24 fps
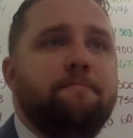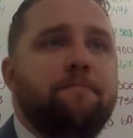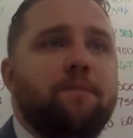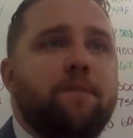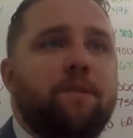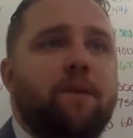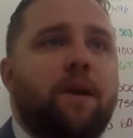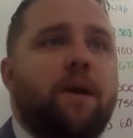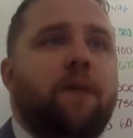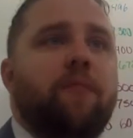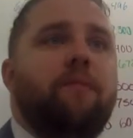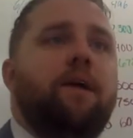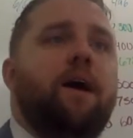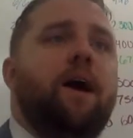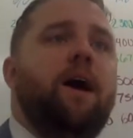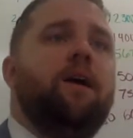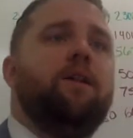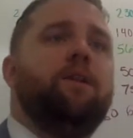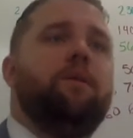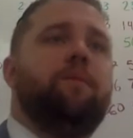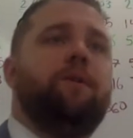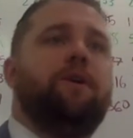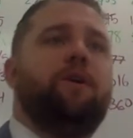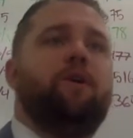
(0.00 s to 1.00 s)
Okay,
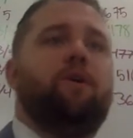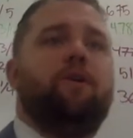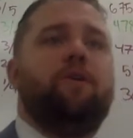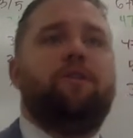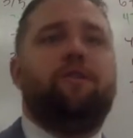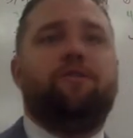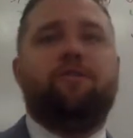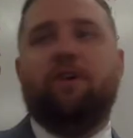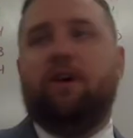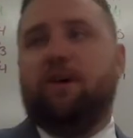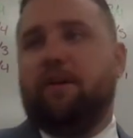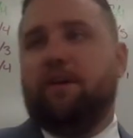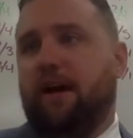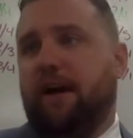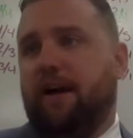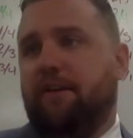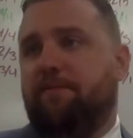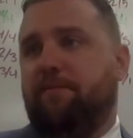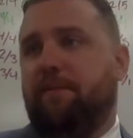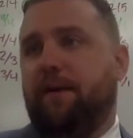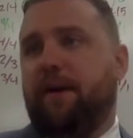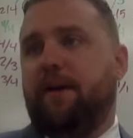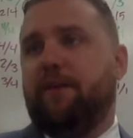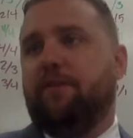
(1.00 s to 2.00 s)
now let me go to the junk
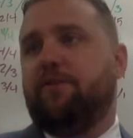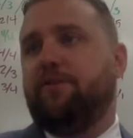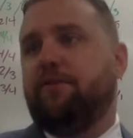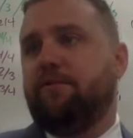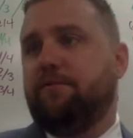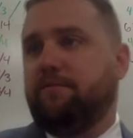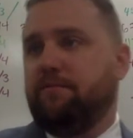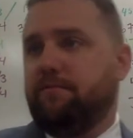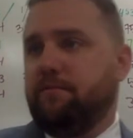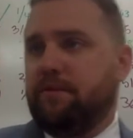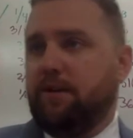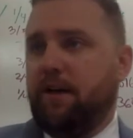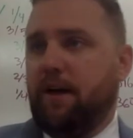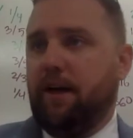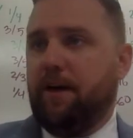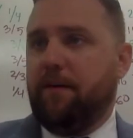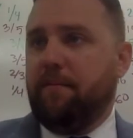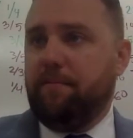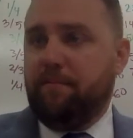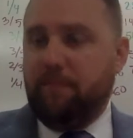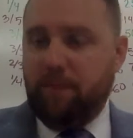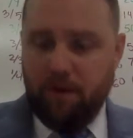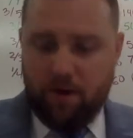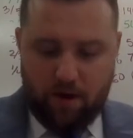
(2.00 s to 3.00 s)
knife page,
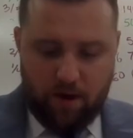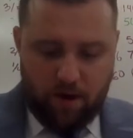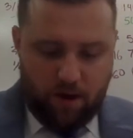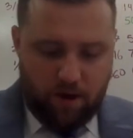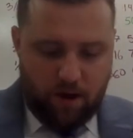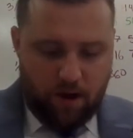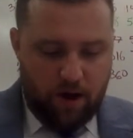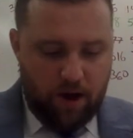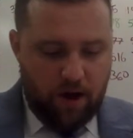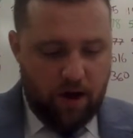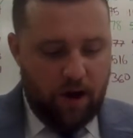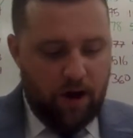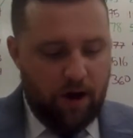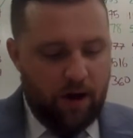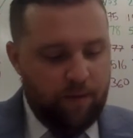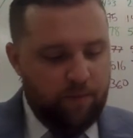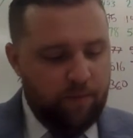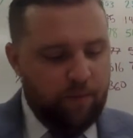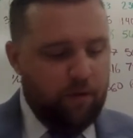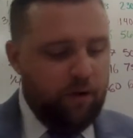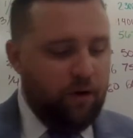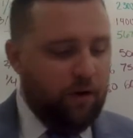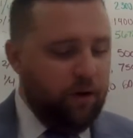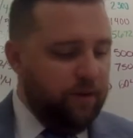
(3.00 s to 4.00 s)
okay,
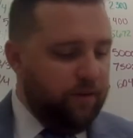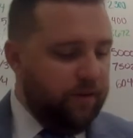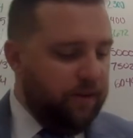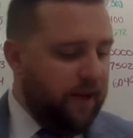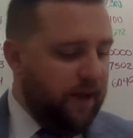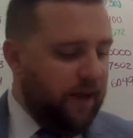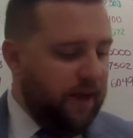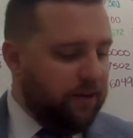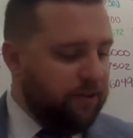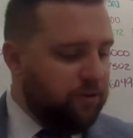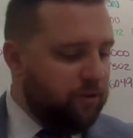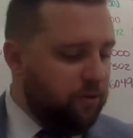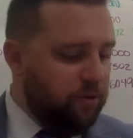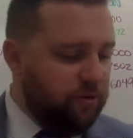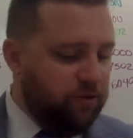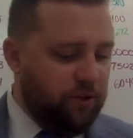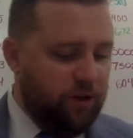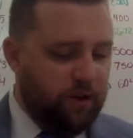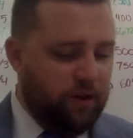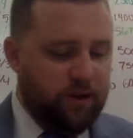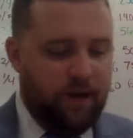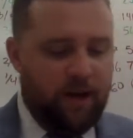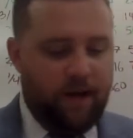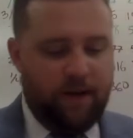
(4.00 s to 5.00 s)
on the actual
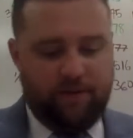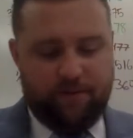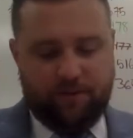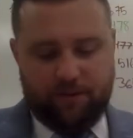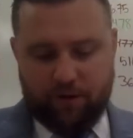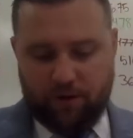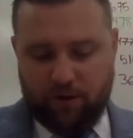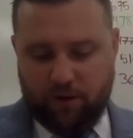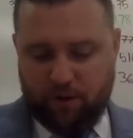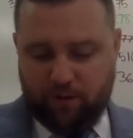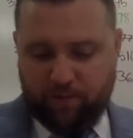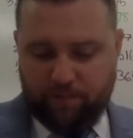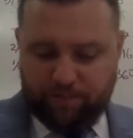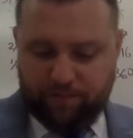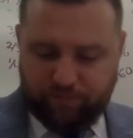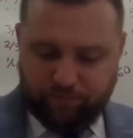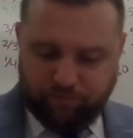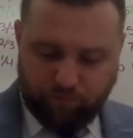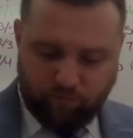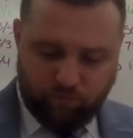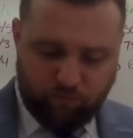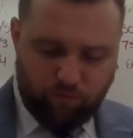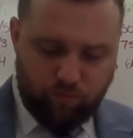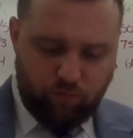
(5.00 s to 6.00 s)
junk knife. So
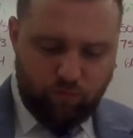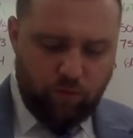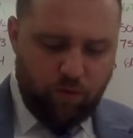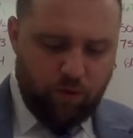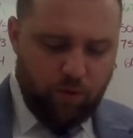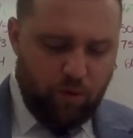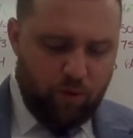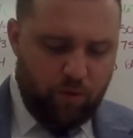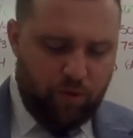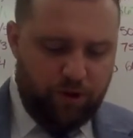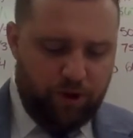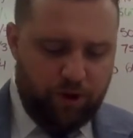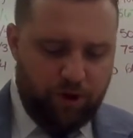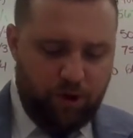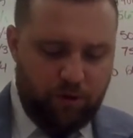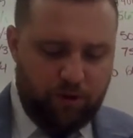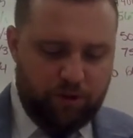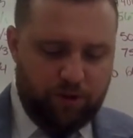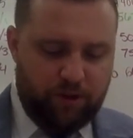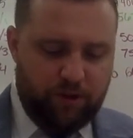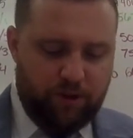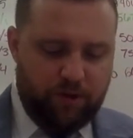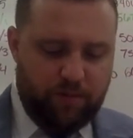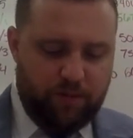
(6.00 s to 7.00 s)
when you
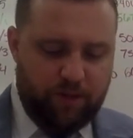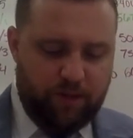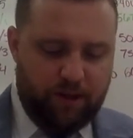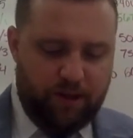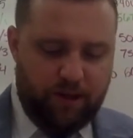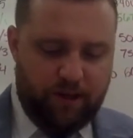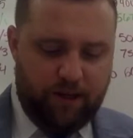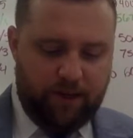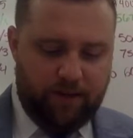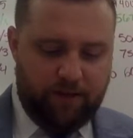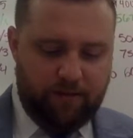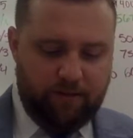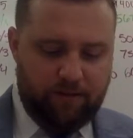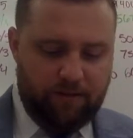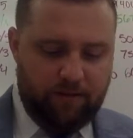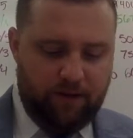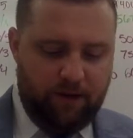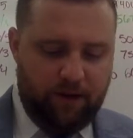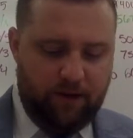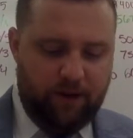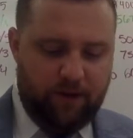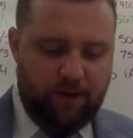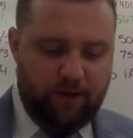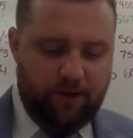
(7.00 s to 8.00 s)
go into the beginning,
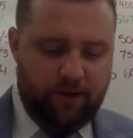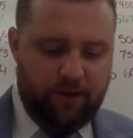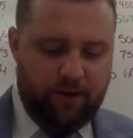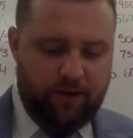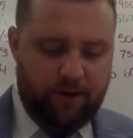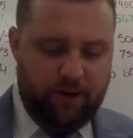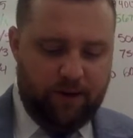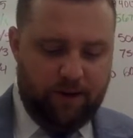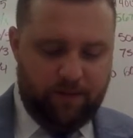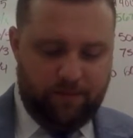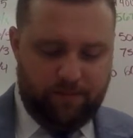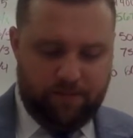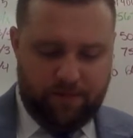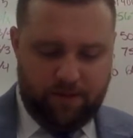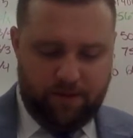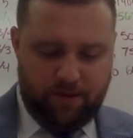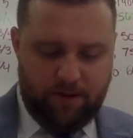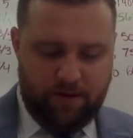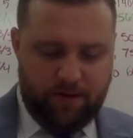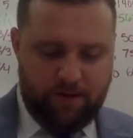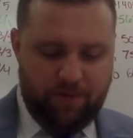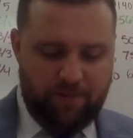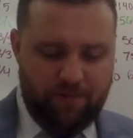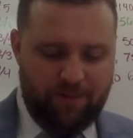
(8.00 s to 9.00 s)
right, you go now,
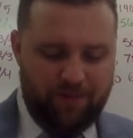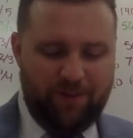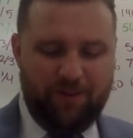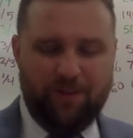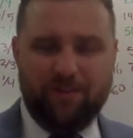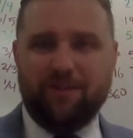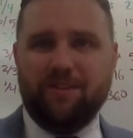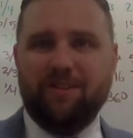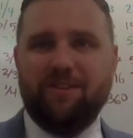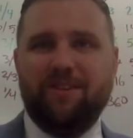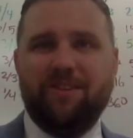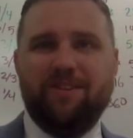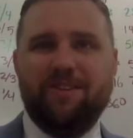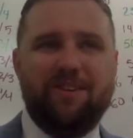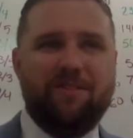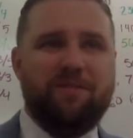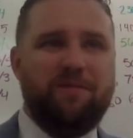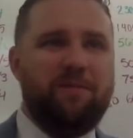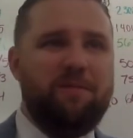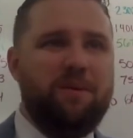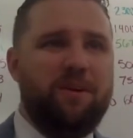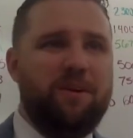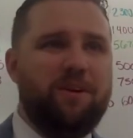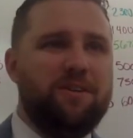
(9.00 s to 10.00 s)
Ms. Jones, does this look
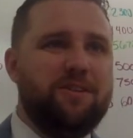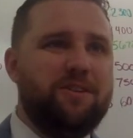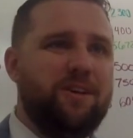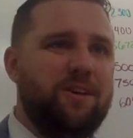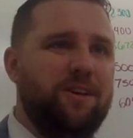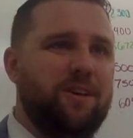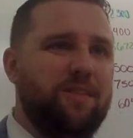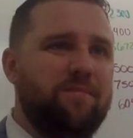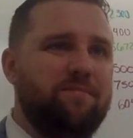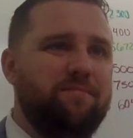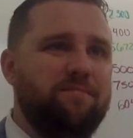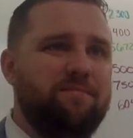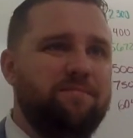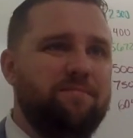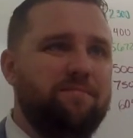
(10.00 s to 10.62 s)
familiar to you?